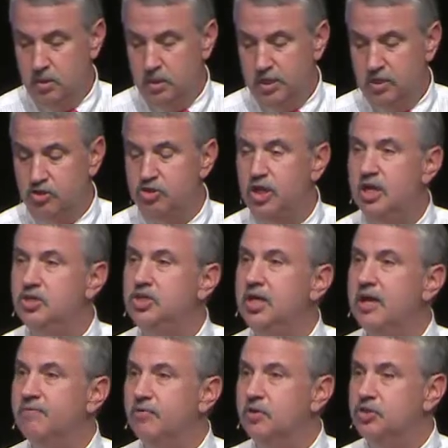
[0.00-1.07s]
It's changing
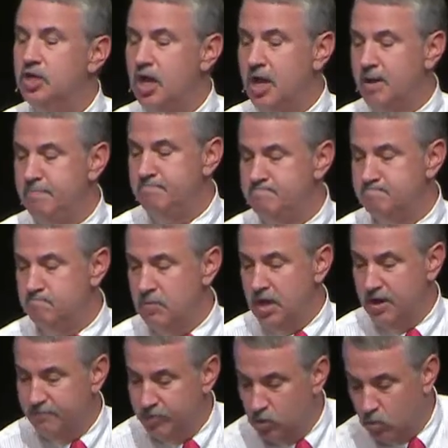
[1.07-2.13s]
every job,
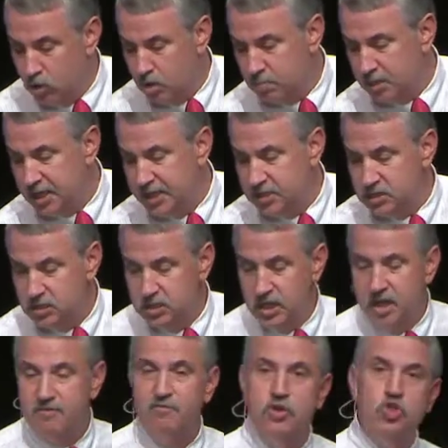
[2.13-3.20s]
every workplace,
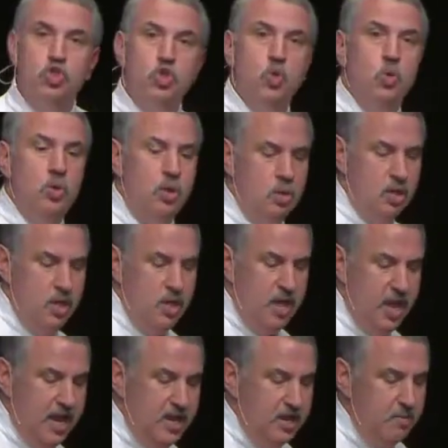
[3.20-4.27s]
every school,
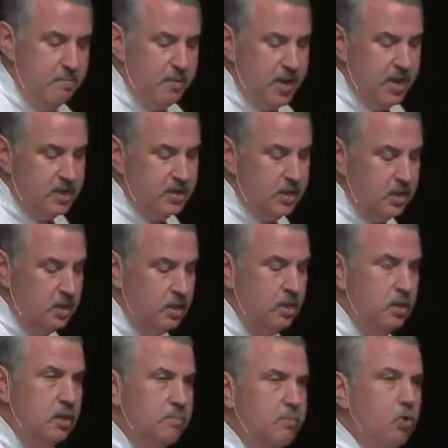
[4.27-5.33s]
and impacting
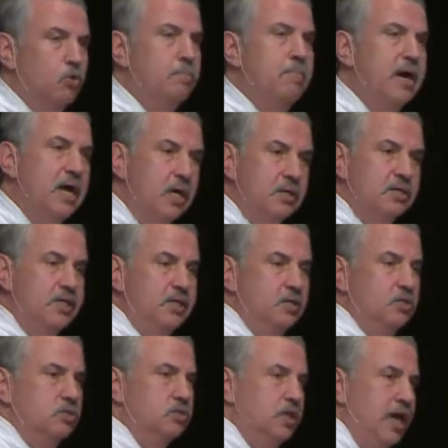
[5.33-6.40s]
both
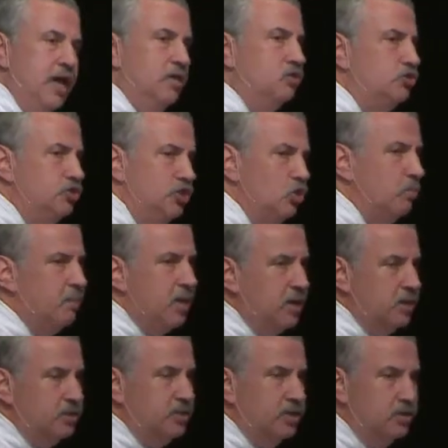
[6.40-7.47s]
politics and
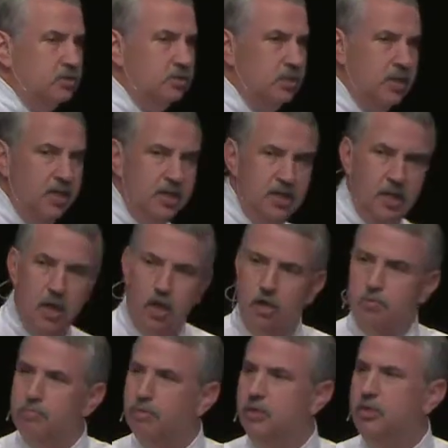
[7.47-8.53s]
geopolitics in
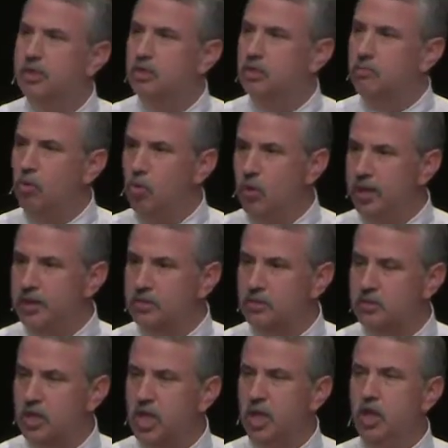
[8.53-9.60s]
unpredictable
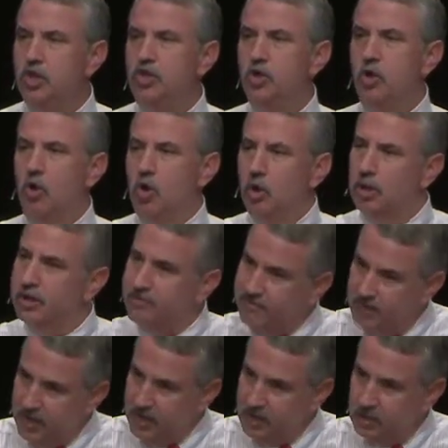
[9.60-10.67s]
ways. You're all
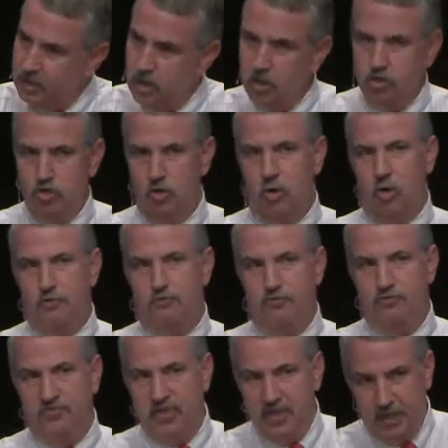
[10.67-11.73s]
living it. You're all
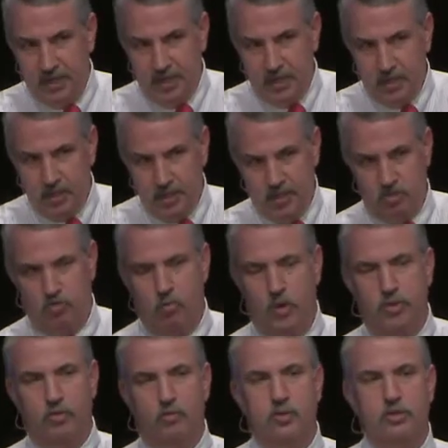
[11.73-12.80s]
feeling it. It's
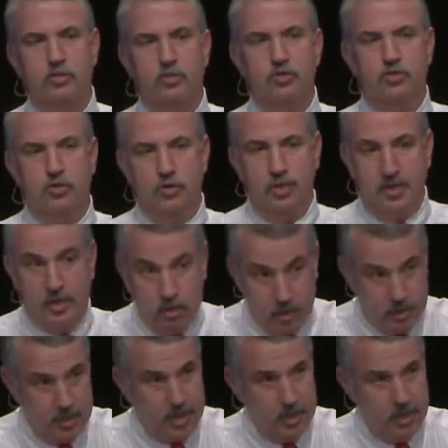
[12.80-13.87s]
one of the reasons you're here
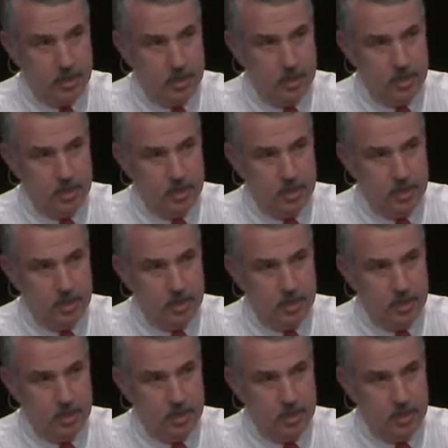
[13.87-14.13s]
today.